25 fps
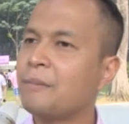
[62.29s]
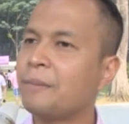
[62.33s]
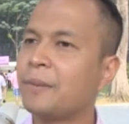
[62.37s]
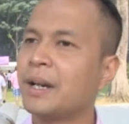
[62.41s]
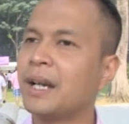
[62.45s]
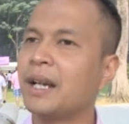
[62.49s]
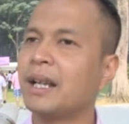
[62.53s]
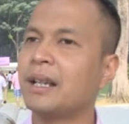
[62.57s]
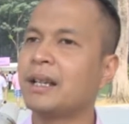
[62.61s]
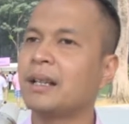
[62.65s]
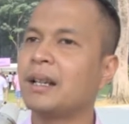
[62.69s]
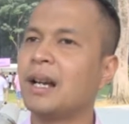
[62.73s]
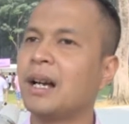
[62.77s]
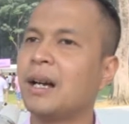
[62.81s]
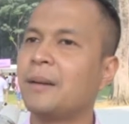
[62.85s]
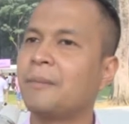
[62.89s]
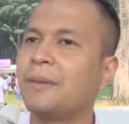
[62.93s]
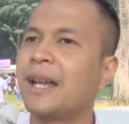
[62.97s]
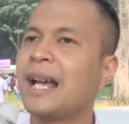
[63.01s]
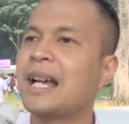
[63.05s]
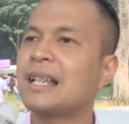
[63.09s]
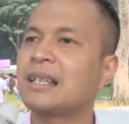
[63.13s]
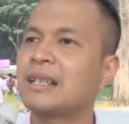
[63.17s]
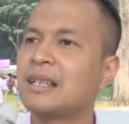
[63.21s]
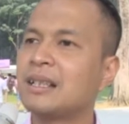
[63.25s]
but um,
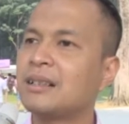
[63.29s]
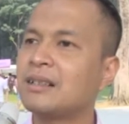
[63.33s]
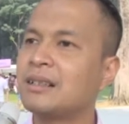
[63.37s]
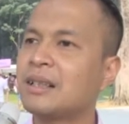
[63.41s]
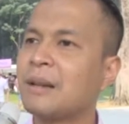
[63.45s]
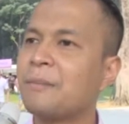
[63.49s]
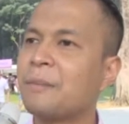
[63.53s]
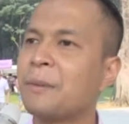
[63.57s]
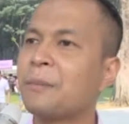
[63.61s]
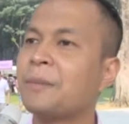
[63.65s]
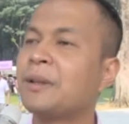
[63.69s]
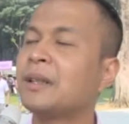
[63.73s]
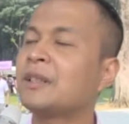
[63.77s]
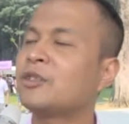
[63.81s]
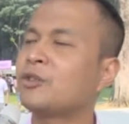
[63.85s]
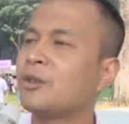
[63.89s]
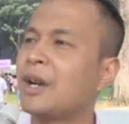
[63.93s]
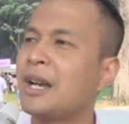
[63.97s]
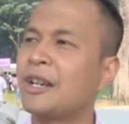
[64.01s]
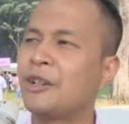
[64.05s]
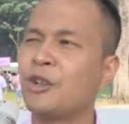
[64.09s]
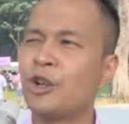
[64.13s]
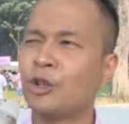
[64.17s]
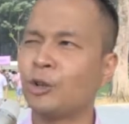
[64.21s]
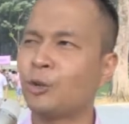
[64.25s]
there are still some people
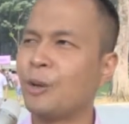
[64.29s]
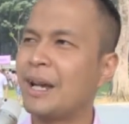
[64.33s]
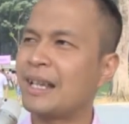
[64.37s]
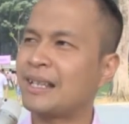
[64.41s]
trying not to